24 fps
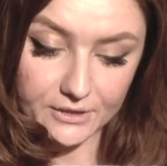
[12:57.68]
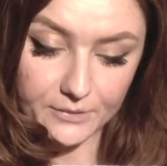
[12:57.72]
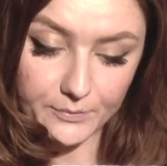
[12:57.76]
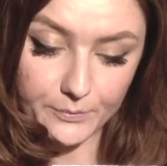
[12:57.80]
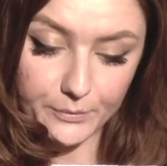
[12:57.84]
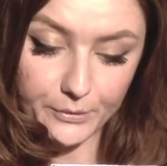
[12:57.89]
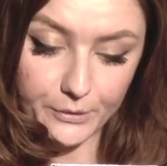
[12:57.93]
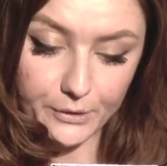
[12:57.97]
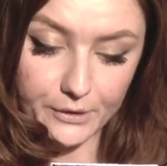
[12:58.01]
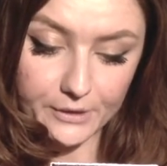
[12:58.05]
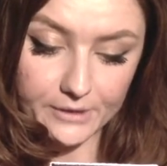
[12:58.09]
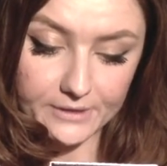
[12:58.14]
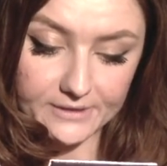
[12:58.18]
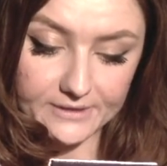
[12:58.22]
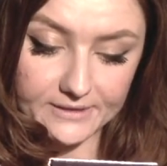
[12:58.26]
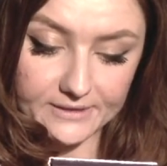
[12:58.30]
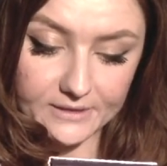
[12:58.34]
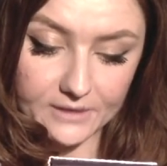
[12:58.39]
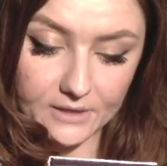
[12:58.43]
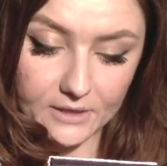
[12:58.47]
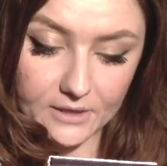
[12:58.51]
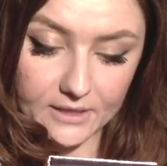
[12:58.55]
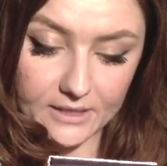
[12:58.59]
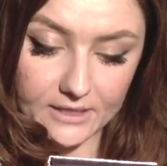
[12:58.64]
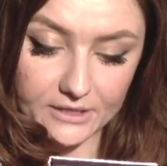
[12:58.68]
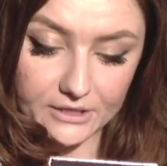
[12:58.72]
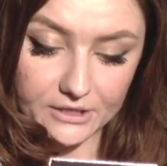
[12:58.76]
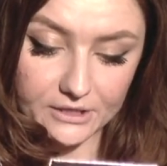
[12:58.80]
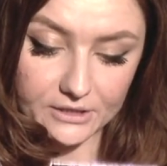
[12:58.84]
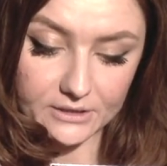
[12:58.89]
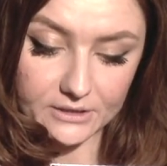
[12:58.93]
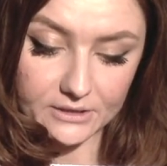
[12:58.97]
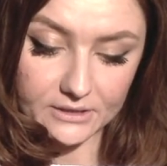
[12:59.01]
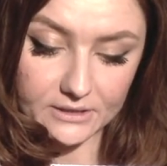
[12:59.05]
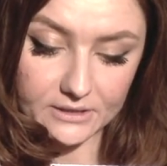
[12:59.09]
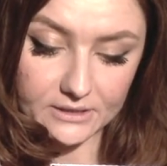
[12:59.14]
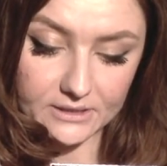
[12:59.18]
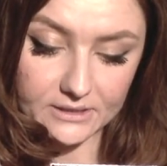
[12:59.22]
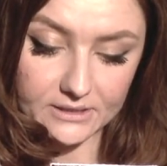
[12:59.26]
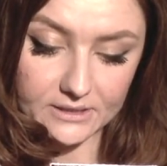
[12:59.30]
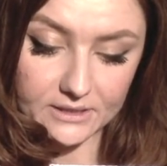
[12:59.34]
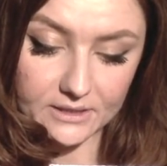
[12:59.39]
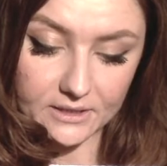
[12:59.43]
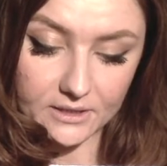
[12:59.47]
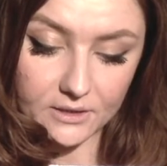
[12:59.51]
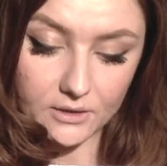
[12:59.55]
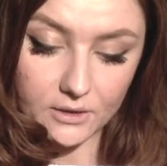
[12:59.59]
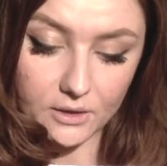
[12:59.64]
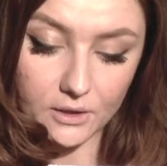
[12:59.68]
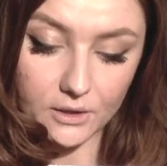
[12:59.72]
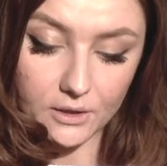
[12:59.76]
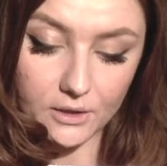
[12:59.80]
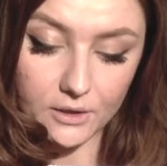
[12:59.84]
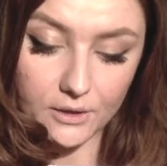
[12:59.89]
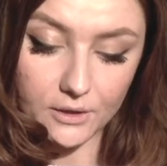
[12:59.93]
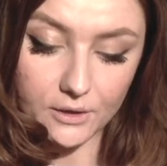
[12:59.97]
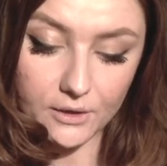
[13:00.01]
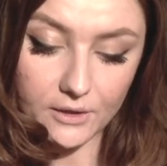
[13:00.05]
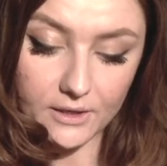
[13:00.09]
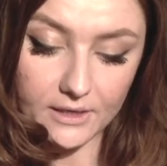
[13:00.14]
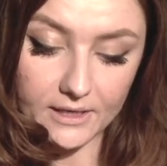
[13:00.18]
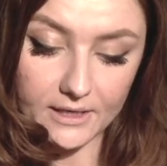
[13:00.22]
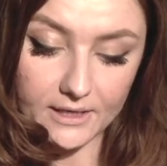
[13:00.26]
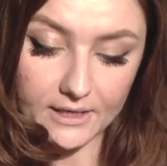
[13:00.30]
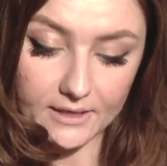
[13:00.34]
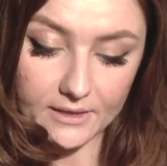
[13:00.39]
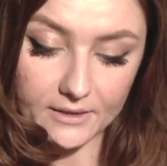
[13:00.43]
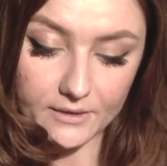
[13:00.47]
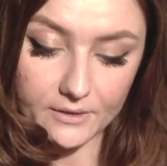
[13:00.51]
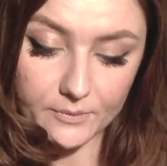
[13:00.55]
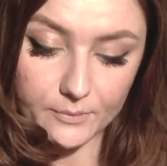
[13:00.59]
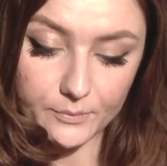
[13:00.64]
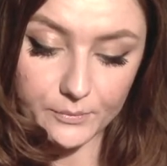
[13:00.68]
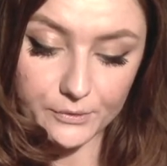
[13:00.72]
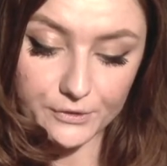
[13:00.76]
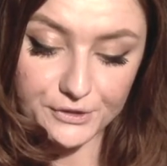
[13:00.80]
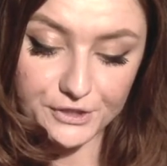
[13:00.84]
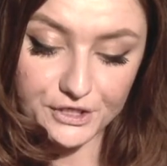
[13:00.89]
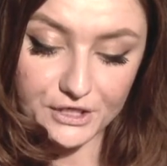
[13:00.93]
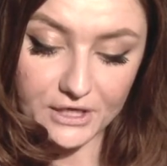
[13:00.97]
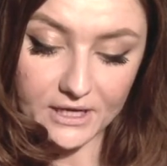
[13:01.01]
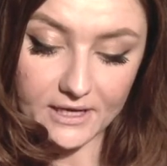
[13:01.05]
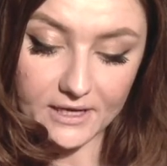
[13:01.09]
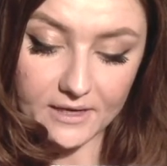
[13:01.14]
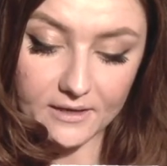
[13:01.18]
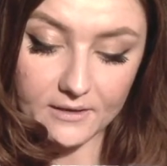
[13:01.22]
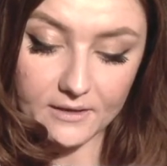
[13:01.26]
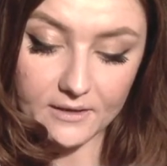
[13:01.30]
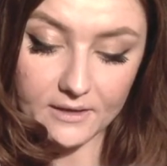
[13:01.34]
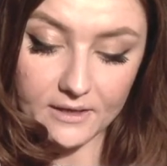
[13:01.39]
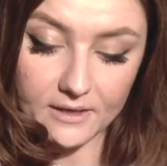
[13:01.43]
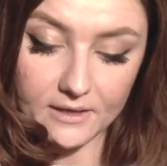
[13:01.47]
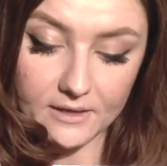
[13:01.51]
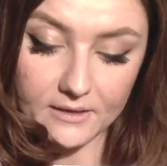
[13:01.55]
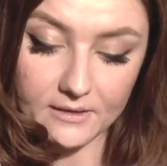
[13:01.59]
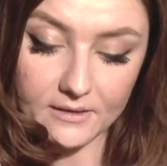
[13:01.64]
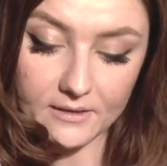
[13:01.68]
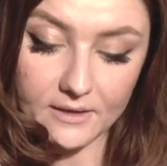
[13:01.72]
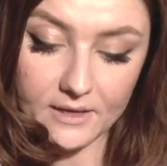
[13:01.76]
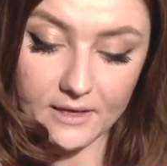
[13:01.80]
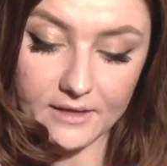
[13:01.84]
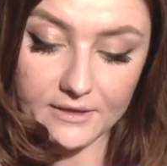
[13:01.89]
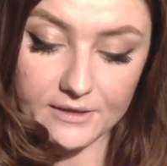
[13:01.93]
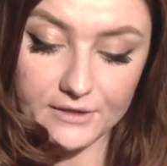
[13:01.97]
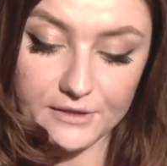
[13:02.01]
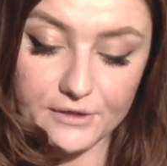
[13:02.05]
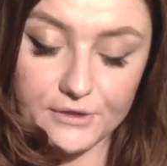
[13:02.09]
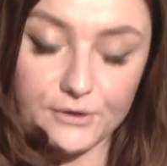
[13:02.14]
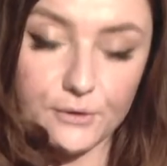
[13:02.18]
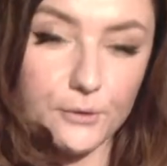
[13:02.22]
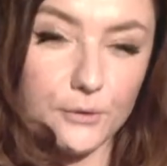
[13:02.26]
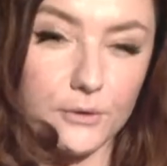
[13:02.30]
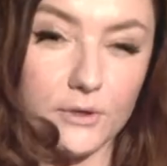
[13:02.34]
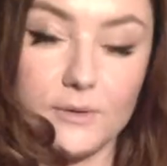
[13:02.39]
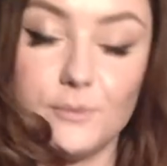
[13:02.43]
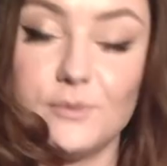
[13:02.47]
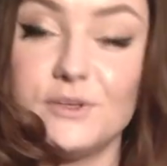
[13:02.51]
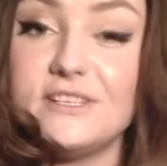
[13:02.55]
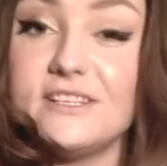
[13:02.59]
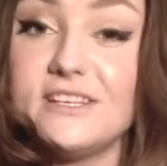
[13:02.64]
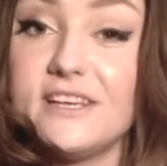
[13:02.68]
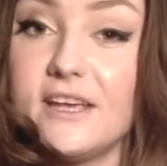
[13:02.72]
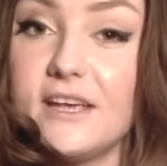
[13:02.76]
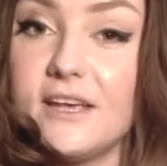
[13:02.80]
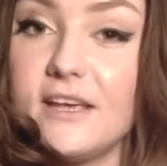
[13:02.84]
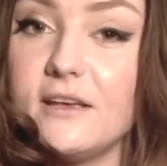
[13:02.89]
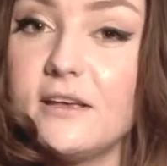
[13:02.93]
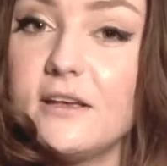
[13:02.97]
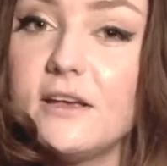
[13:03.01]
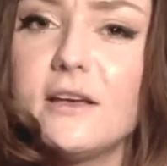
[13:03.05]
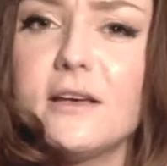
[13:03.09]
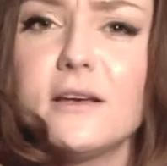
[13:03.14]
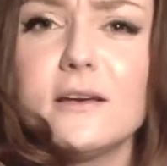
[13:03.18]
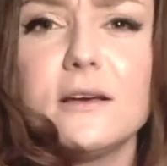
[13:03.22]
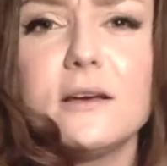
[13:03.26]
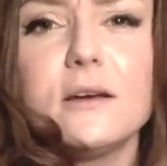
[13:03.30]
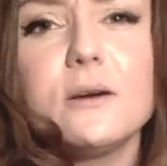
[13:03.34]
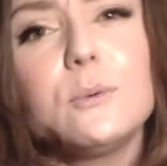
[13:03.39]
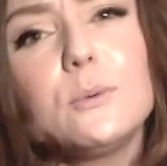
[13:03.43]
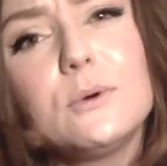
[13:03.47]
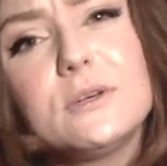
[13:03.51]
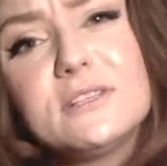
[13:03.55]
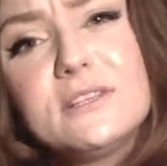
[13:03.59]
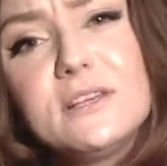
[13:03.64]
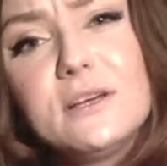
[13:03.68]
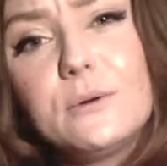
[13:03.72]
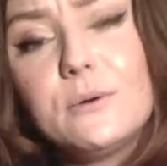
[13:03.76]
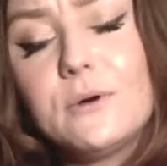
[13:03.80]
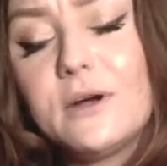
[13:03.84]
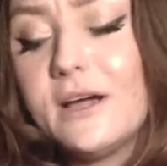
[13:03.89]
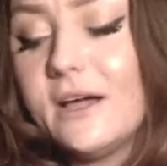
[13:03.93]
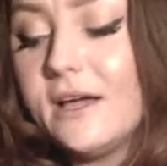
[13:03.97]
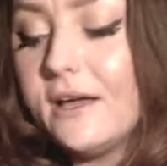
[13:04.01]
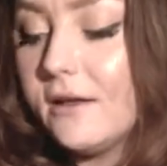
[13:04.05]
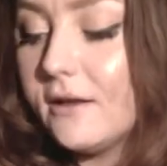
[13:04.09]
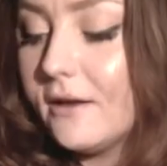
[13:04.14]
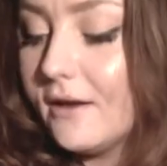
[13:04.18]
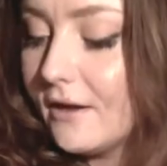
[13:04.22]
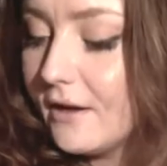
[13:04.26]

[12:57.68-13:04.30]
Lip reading: and purse collection de couleur and pochette and édition limitée. Was that right?